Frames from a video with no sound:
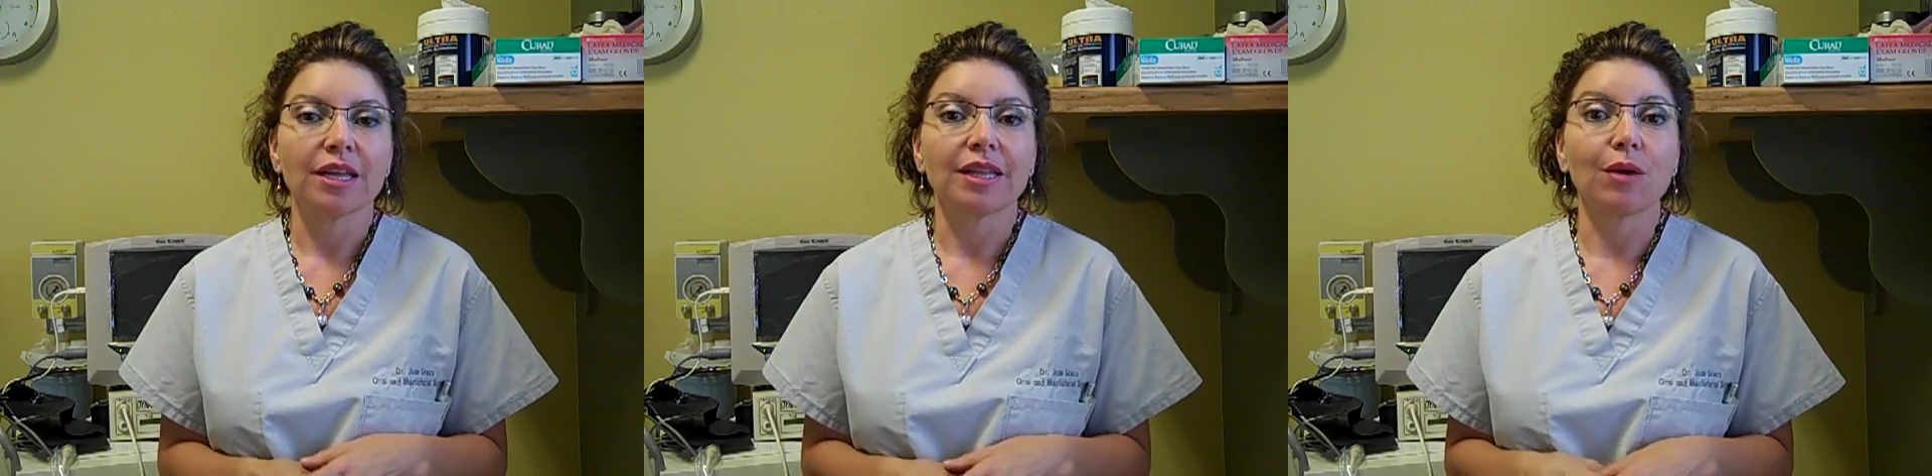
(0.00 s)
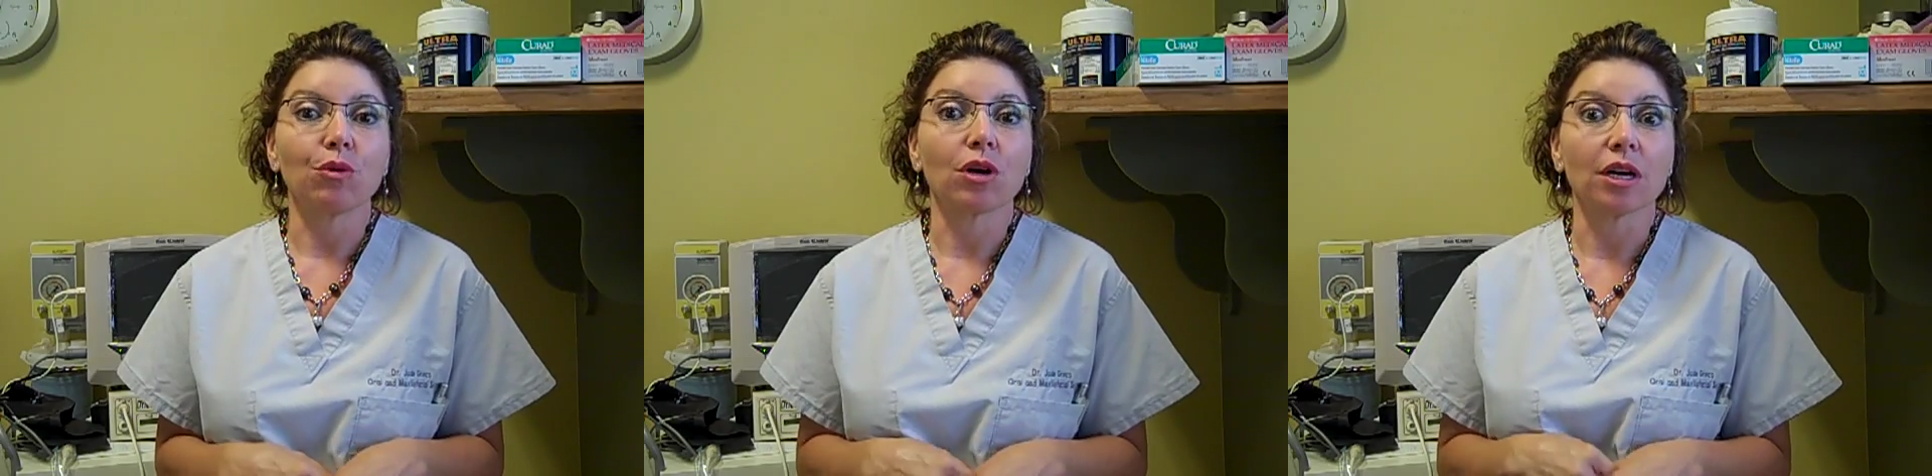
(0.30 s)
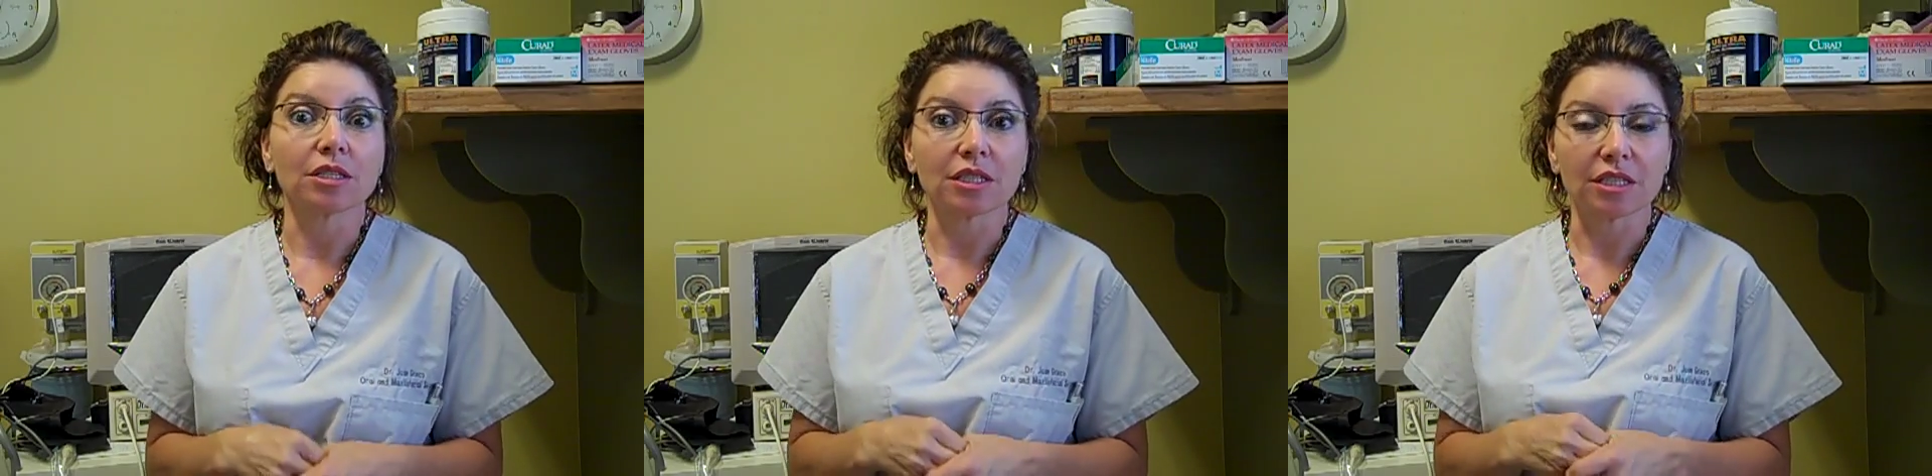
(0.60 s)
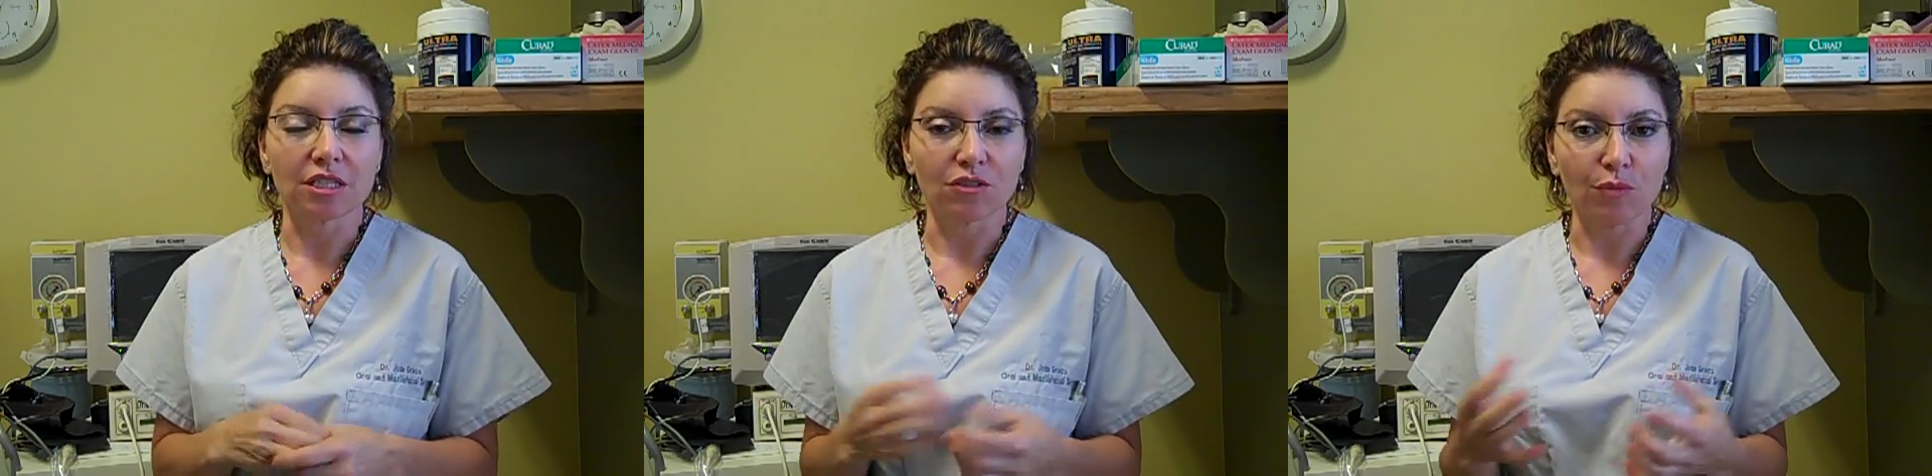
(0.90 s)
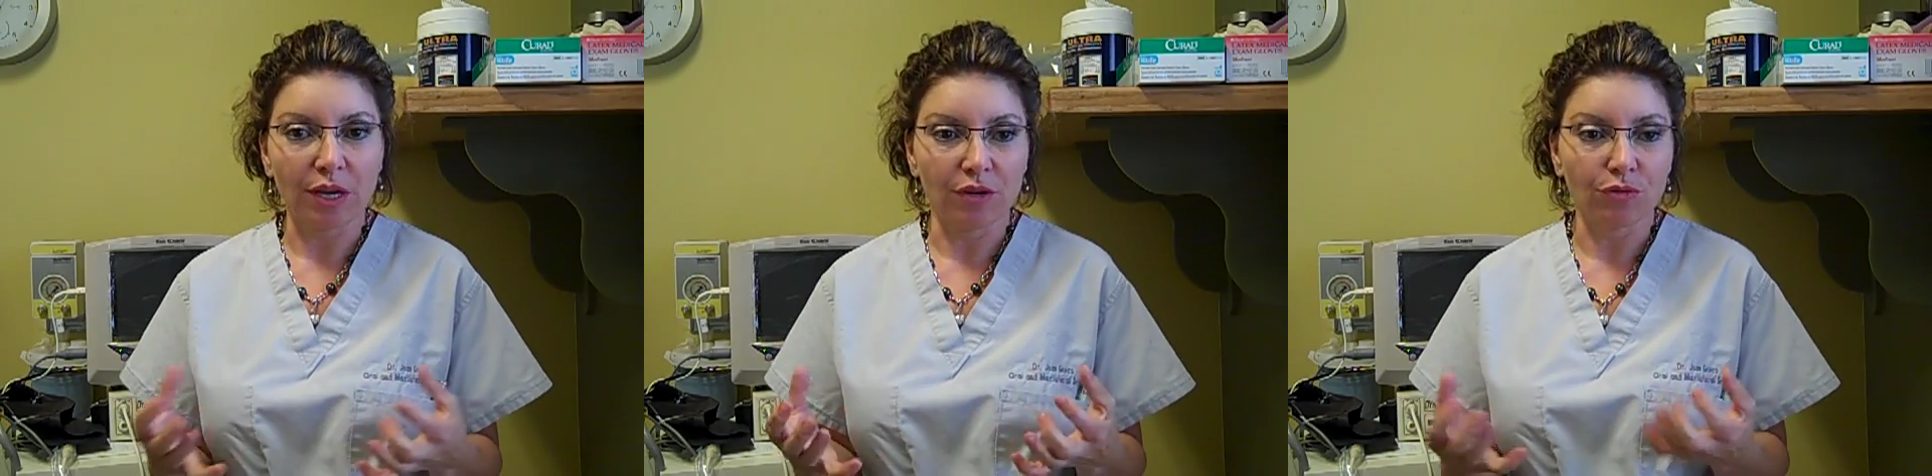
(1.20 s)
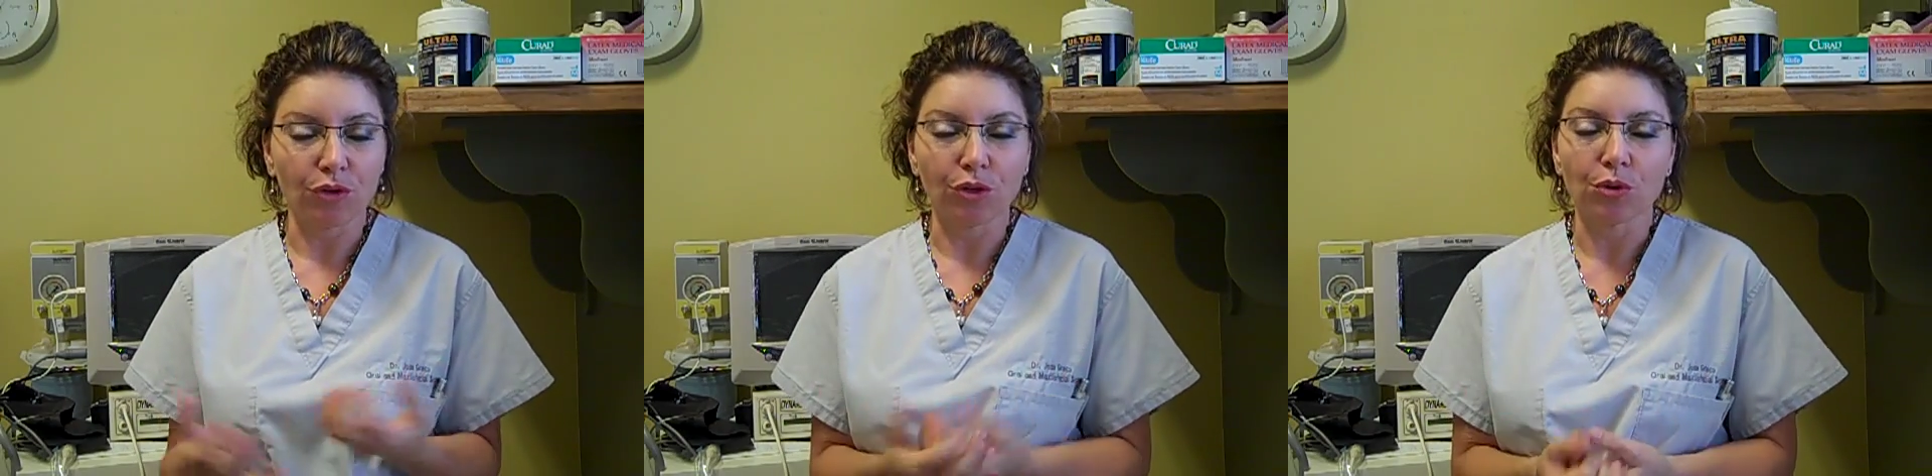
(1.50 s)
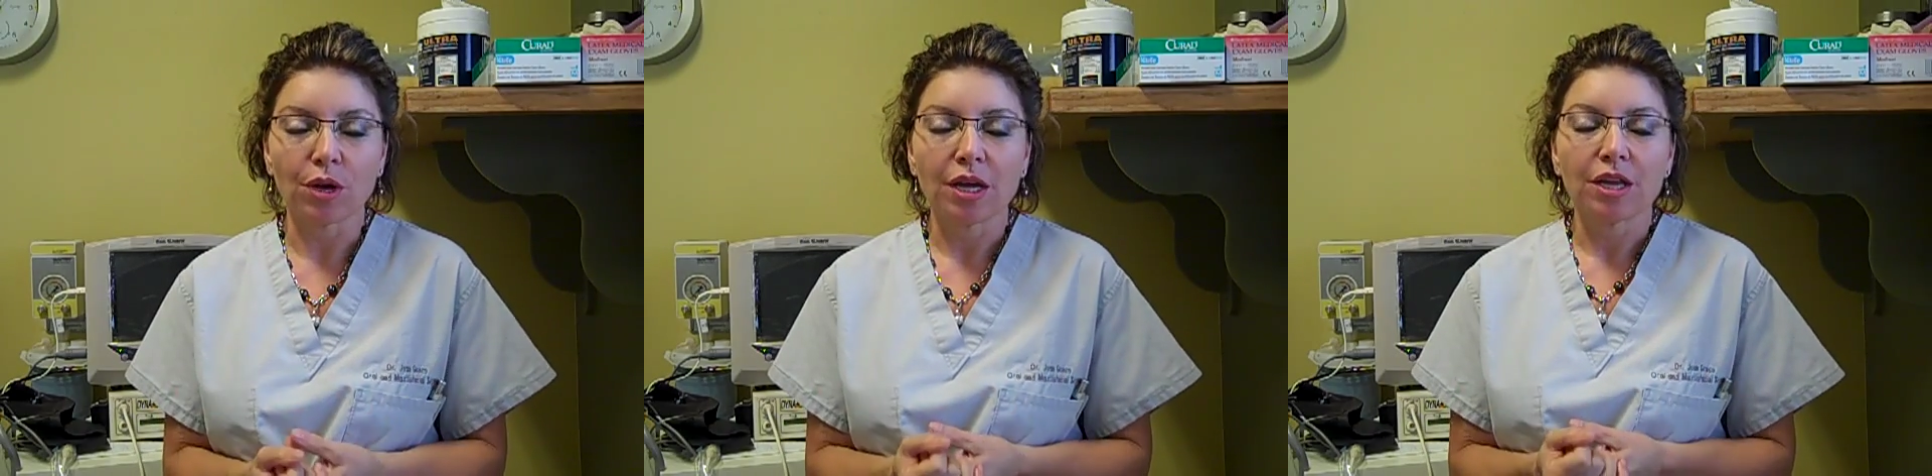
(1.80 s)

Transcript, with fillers: That will cause excessive pain for you.